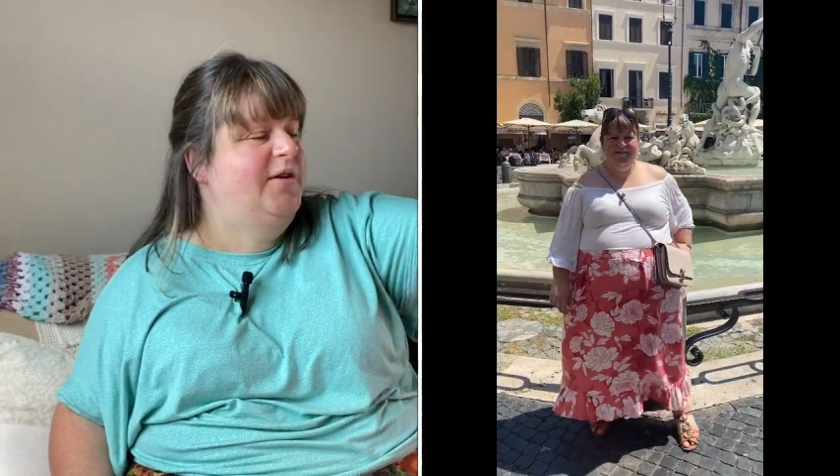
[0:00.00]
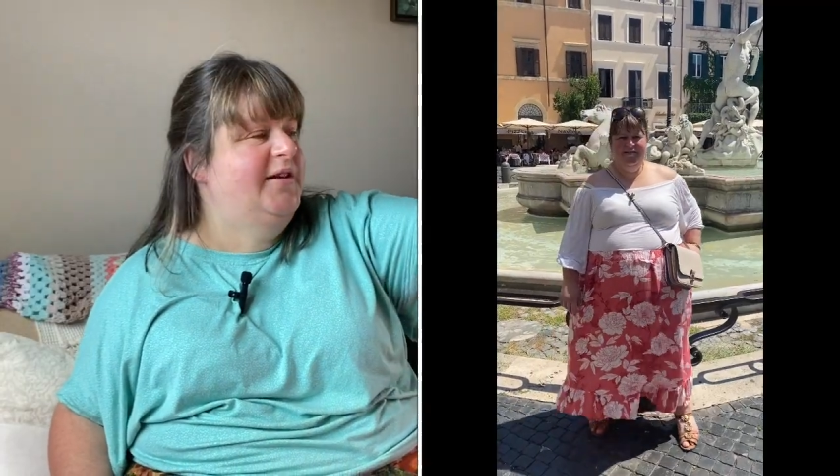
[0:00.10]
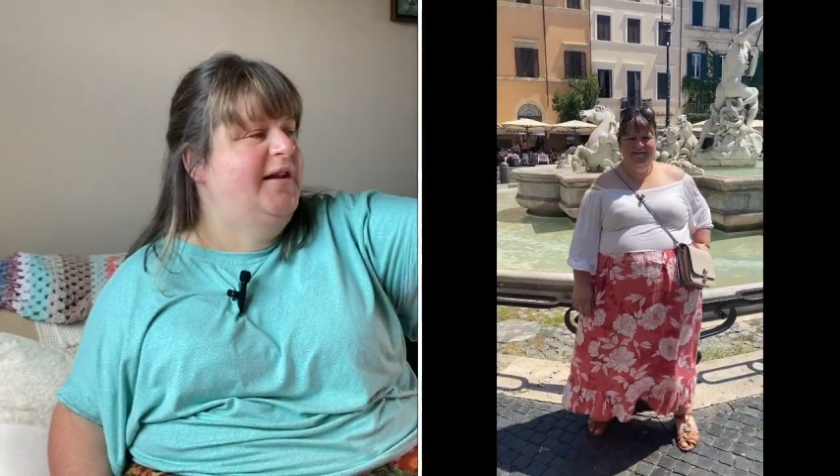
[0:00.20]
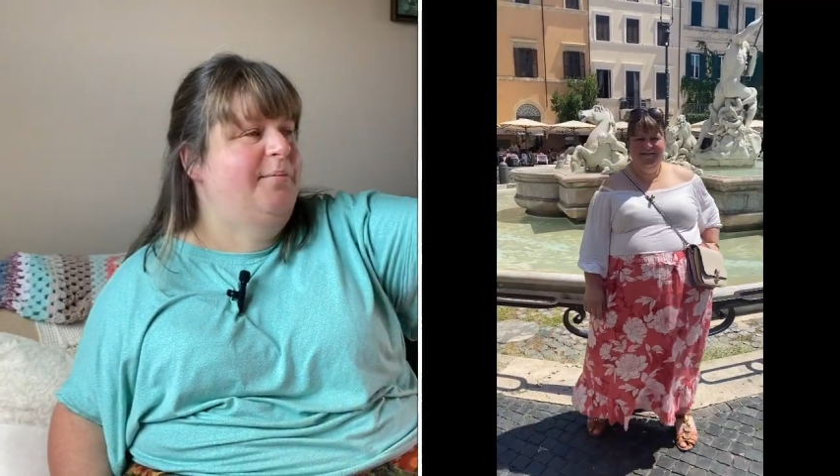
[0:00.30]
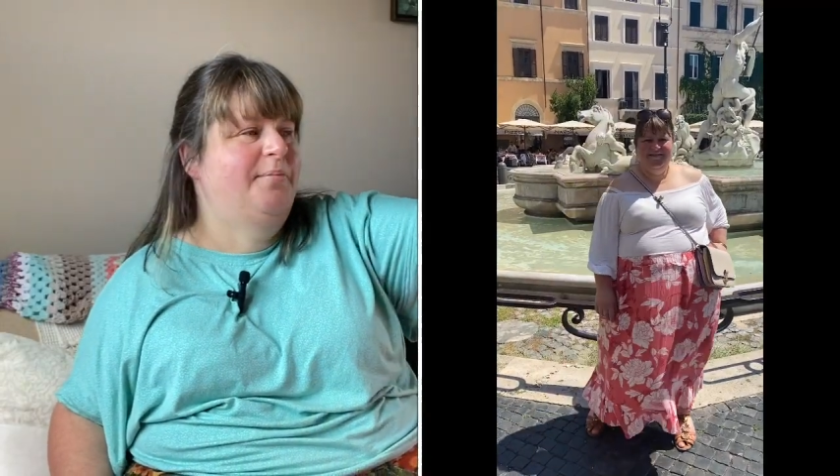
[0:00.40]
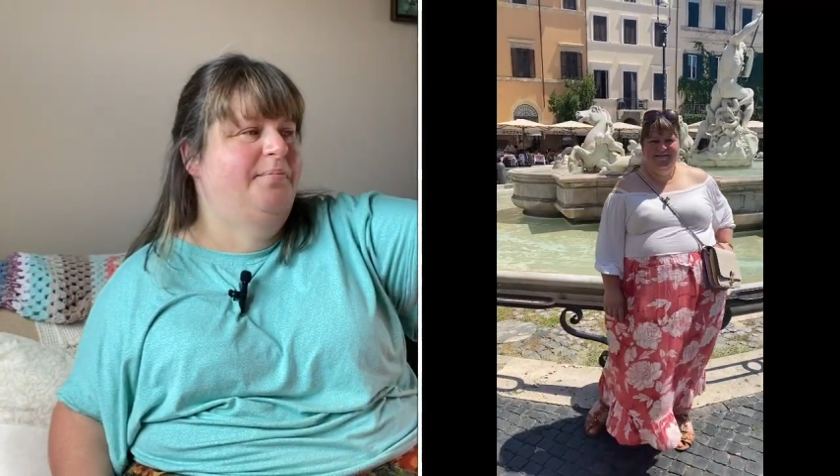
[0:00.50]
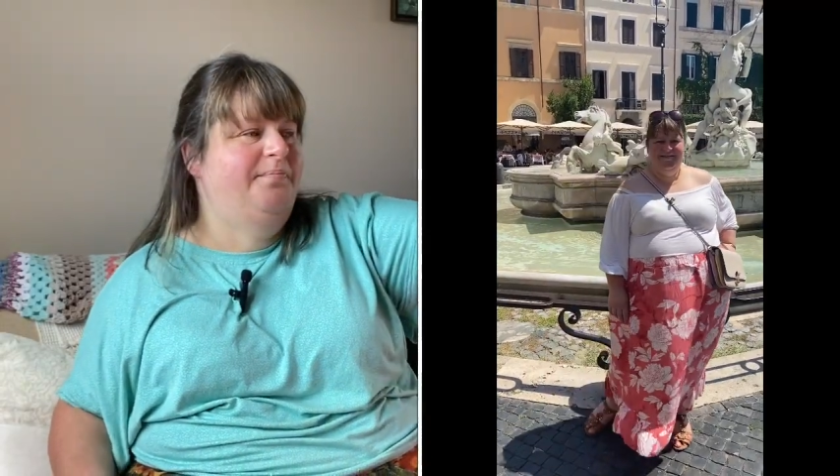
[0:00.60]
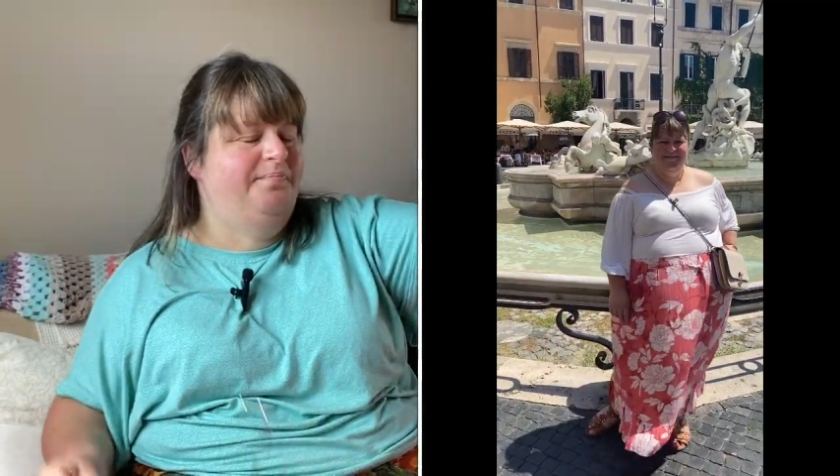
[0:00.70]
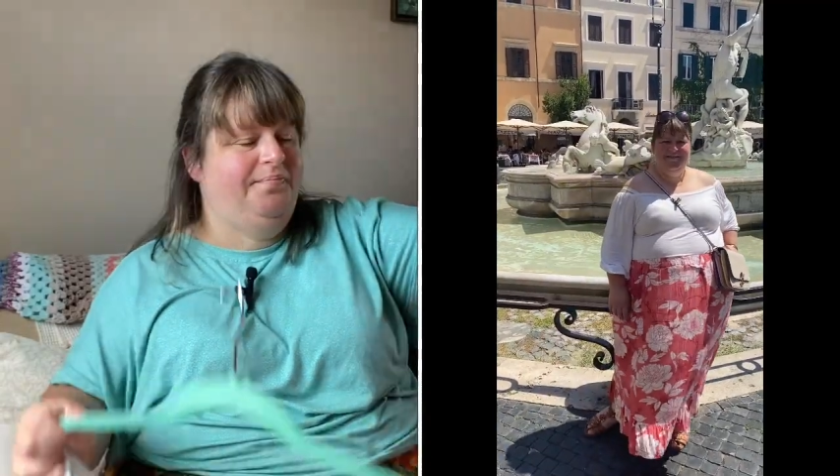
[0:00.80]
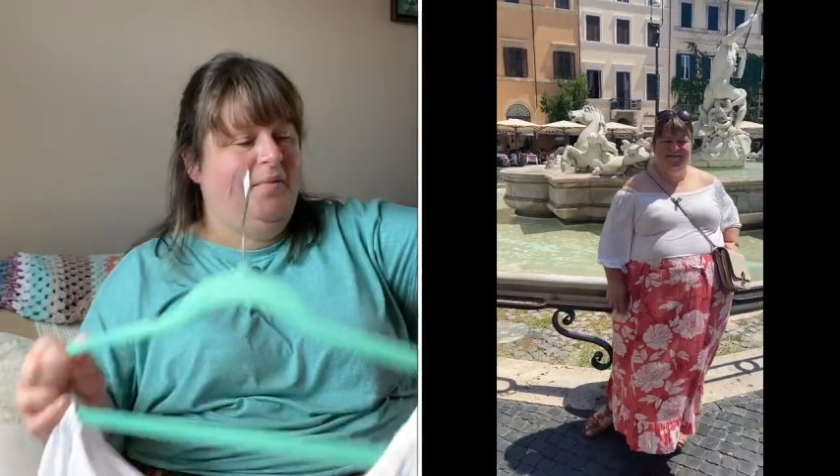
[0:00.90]
screen
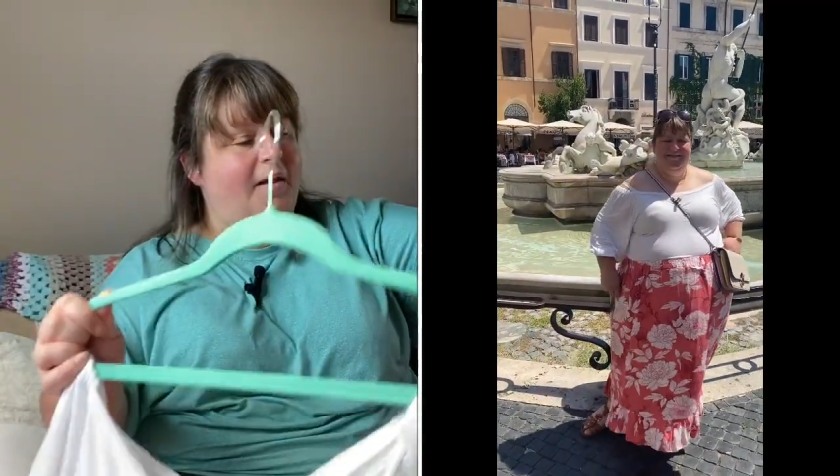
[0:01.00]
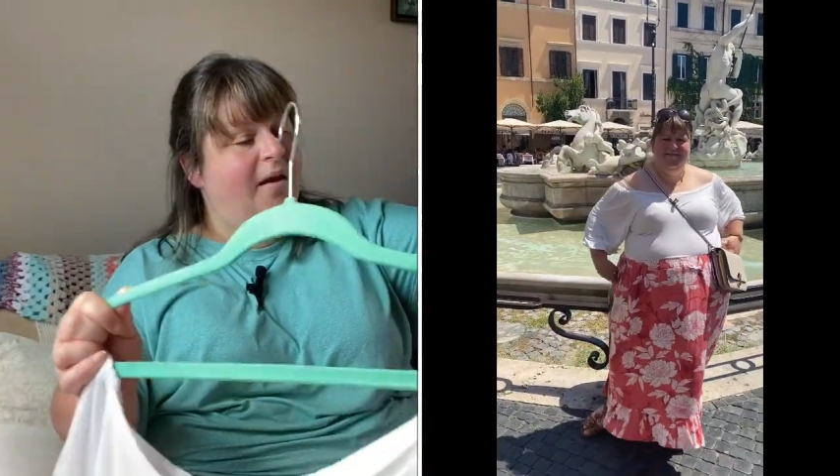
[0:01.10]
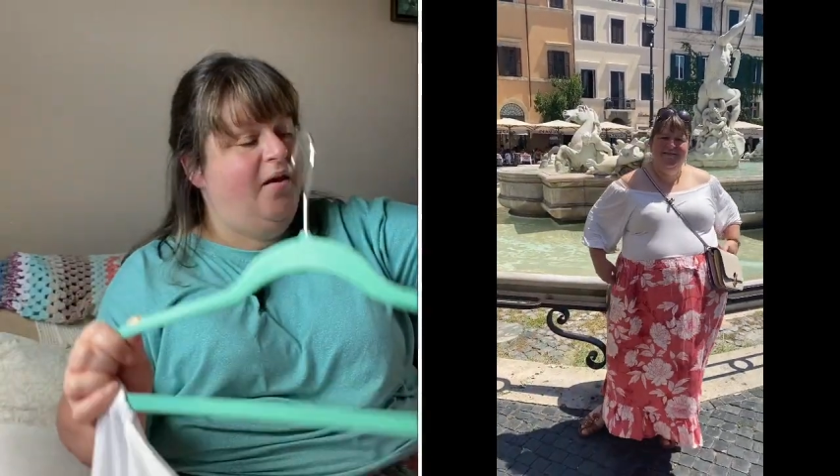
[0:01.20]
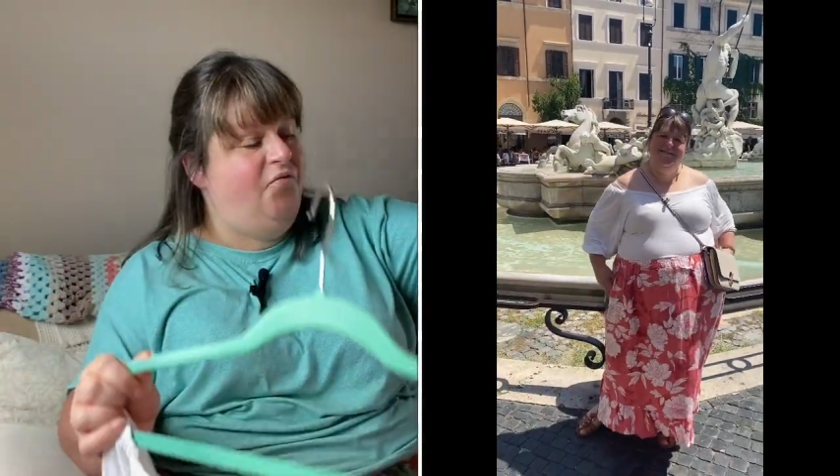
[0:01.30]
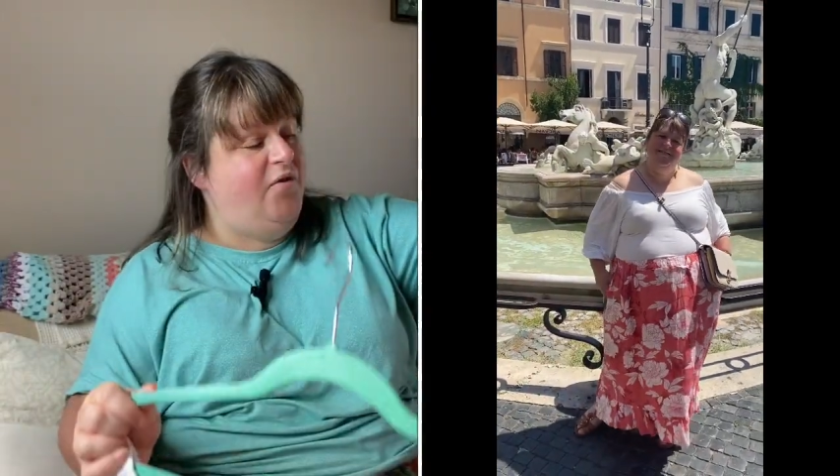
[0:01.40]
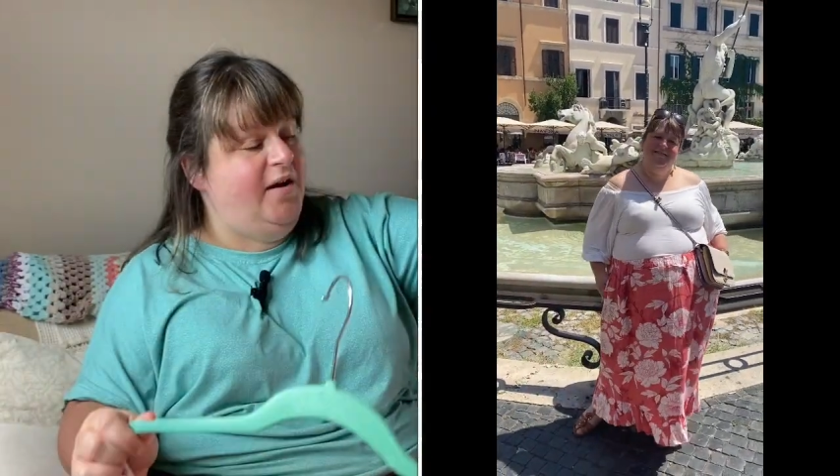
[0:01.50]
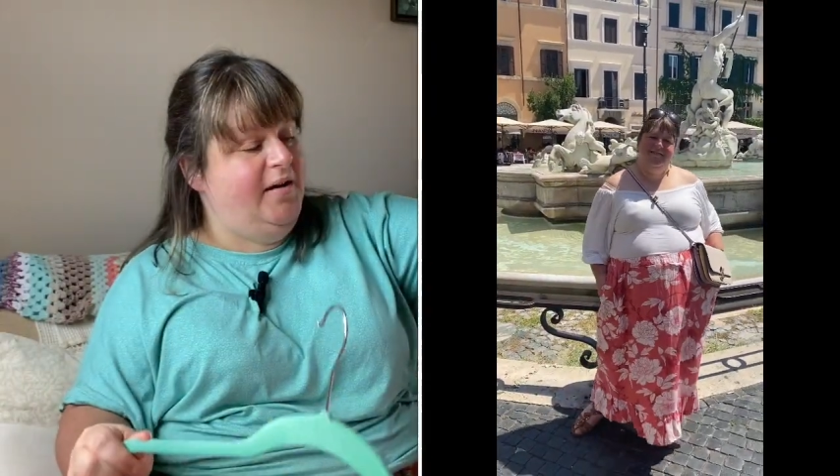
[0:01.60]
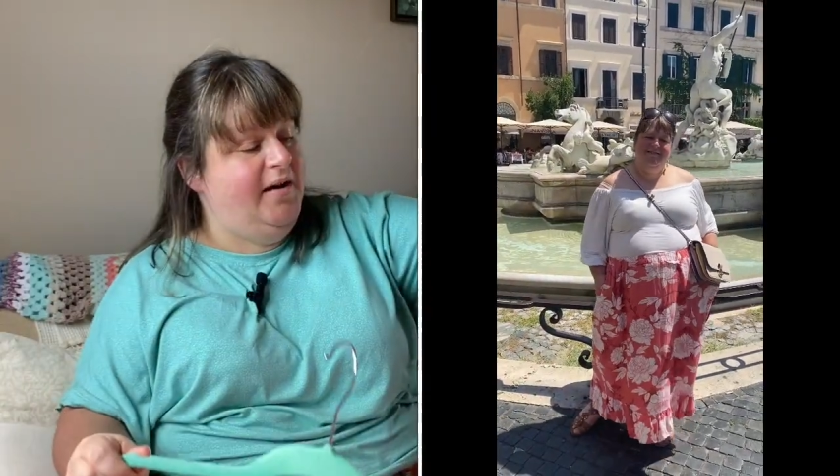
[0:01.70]
in front.